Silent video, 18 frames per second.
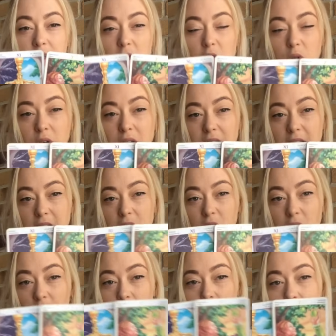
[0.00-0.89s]
you're looking at
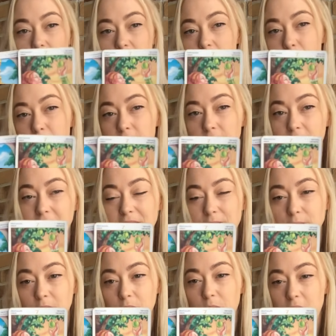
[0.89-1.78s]
your long-term
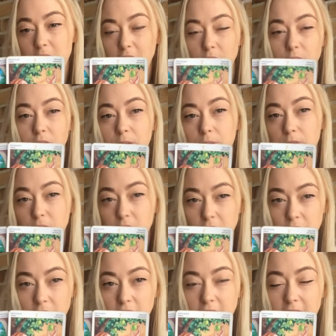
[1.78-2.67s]
investment, where you want to put
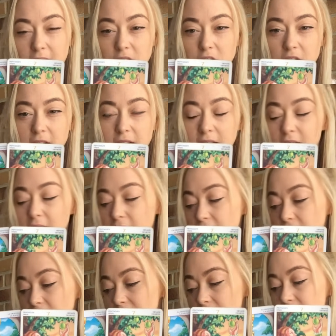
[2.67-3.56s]
your energy,
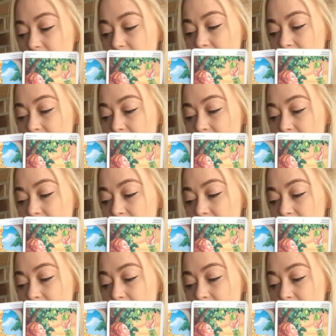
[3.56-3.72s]
and